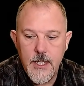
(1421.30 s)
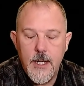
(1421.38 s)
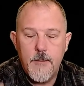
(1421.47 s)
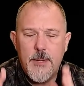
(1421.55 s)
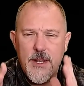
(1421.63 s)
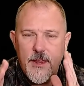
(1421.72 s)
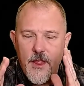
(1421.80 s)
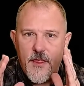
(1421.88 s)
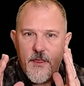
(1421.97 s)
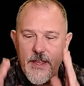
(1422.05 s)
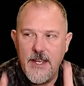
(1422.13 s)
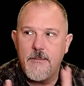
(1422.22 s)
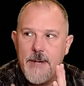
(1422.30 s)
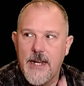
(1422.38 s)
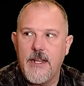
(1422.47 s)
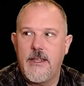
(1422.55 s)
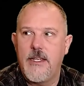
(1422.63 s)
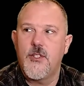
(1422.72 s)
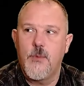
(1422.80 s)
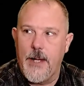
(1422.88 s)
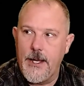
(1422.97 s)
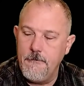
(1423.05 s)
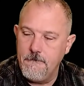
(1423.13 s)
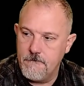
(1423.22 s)
but think about it this
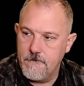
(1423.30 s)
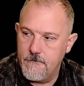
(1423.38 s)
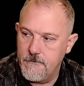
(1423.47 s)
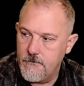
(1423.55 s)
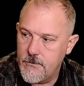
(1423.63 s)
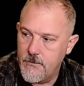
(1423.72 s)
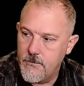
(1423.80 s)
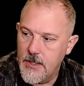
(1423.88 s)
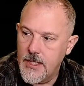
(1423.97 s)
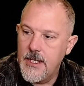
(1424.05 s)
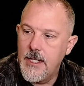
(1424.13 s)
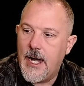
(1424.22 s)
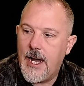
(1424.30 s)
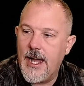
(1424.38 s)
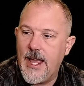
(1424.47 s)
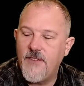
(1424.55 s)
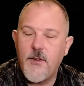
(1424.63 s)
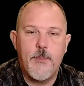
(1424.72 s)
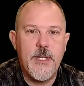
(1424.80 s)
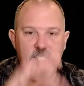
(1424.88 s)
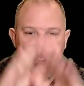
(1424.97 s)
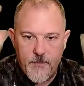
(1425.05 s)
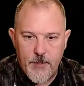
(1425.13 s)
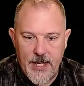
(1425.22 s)
way. I have a piece
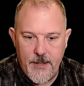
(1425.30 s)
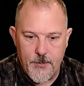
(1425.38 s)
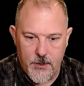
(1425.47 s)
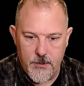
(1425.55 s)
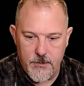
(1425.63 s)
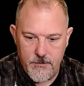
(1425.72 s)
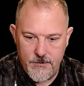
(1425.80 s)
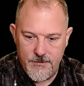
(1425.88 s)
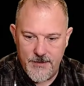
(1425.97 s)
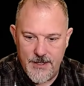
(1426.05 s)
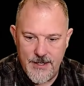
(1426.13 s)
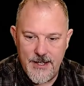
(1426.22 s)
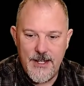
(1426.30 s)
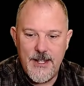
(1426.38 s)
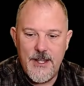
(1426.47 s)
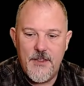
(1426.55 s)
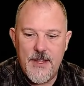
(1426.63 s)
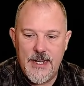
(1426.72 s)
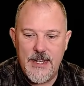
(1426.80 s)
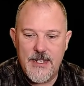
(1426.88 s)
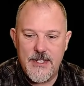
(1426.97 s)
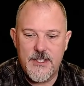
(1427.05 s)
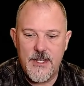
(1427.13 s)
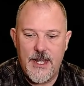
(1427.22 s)
paper that
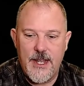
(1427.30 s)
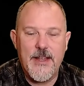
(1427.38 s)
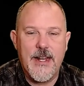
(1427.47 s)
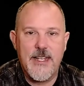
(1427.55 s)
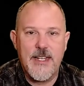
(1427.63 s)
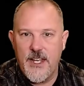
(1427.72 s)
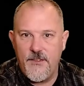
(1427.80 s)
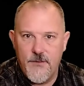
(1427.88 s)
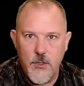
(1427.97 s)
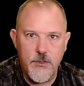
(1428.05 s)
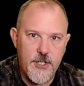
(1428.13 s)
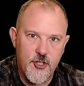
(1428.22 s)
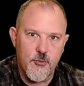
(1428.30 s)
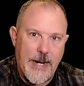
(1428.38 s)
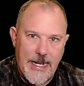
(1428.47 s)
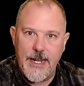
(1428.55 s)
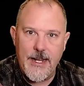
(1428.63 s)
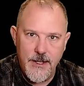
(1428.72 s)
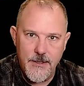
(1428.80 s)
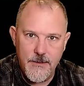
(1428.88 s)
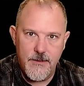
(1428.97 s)
is that has a voltage rating.